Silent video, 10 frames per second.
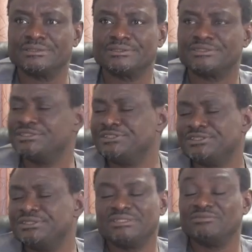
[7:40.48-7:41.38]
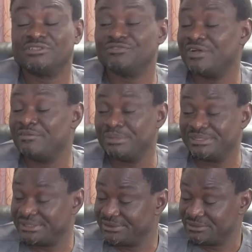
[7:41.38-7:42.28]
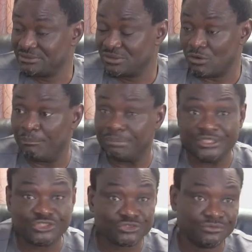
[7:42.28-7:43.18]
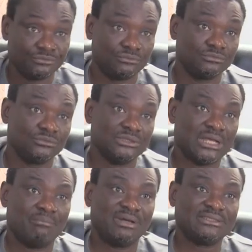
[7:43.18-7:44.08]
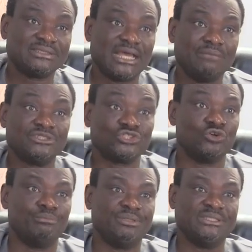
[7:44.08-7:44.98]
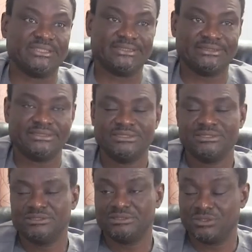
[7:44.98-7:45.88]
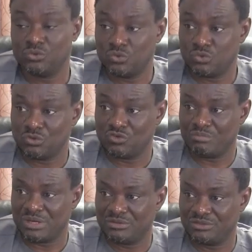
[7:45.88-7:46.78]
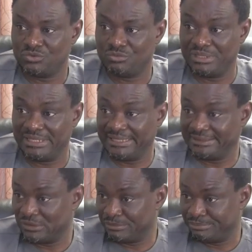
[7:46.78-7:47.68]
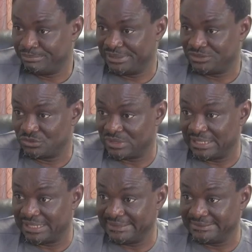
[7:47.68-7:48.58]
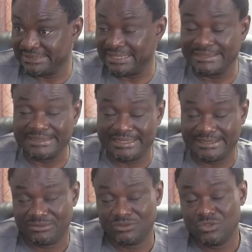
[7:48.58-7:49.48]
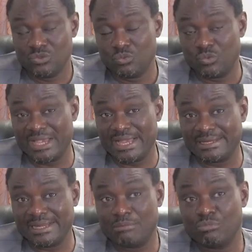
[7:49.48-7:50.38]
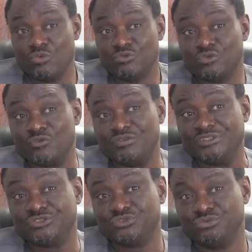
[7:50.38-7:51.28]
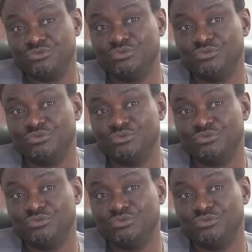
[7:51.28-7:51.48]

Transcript: 60-75% completion, and by the time it's completed, the whole of Makurdi will be lit up by solar light, and then we can now move to phase